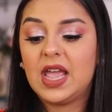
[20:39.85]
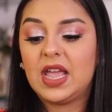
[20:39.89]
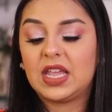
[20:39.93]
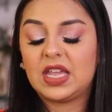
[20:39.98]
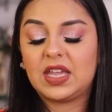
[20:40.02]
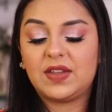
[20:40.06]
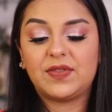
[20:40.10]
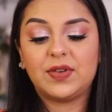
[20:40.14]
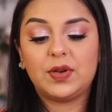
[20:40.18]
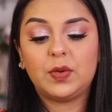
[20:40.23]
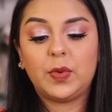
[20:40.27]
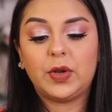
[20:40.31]

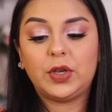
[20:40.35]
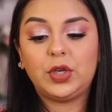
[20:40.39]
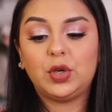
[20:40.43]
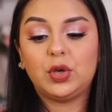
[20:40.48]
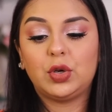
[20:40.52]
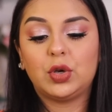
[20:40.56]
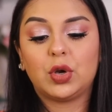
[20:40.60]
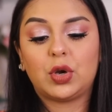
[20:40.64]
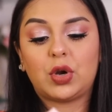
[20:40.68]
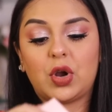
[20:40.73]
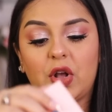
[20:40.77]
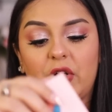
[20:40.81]
Even when you
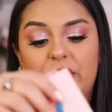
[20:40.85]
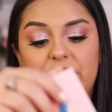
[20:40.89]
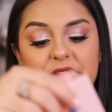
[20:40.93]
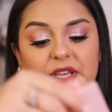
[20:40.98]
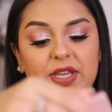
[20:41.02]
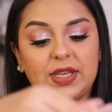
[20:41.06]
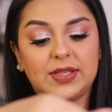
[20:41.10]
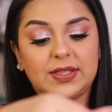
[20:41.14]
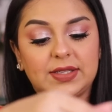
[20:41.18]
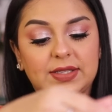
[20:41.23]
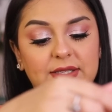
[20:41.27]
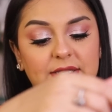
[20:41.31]
look on the
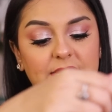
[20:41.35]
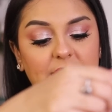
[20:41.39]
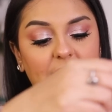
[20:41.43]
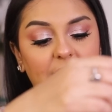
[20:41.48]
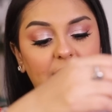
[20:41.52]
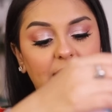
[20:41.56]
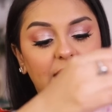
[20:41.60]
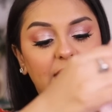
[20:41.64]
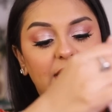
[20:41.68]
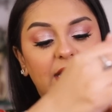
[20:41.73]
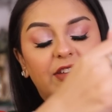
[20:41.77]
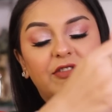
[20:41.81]

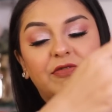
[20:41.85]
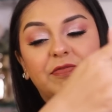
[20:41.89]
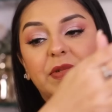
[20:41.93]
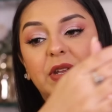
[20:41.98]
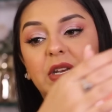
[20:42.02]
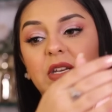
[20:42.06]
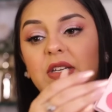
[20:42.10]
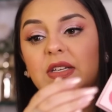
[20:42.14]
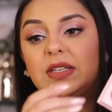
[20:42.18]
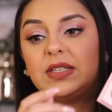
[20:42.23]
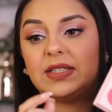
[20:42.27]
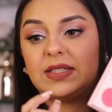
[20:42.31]
inside, they've
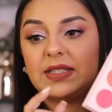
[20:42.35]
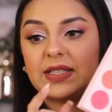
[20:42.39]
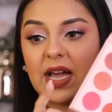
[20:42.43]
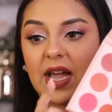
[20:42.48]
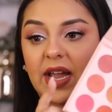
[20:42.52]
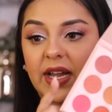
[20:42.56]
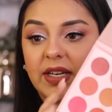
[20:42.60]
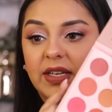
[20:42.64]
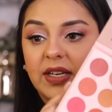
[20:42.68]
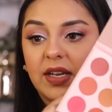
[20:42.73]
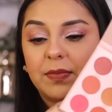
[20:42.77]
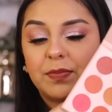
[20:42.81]
been
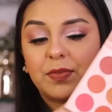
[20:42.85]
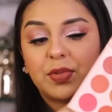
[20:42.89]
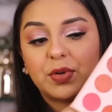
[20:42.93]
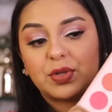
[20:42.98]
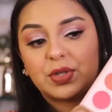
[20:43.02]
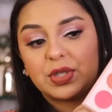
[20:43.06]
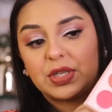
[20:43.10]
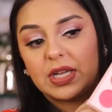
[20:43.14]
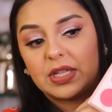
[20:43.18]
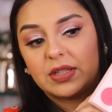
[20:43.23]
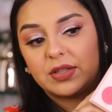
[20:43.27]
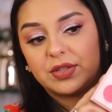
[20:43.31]
designed and put
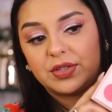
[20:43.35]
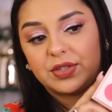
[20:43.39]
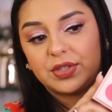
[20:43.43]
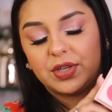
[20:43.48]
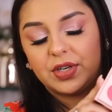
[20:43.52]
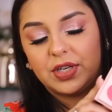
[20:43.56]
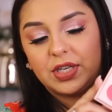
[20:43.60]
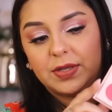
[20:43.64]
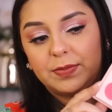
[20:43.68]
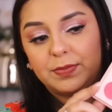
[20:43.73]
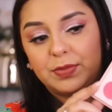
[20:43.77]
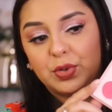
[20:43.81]
together
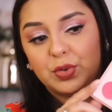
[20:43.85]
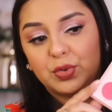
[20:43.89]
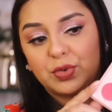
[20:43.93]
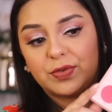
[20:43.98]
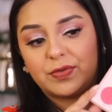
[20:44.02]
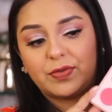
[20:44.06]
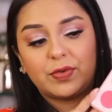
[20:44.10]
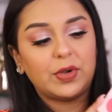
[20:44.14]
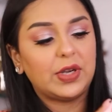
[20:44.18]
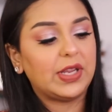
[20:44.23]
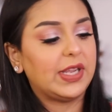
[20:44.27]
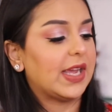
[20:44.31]
really
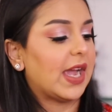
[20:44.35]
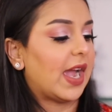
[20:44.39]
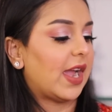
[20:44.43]
beautifully.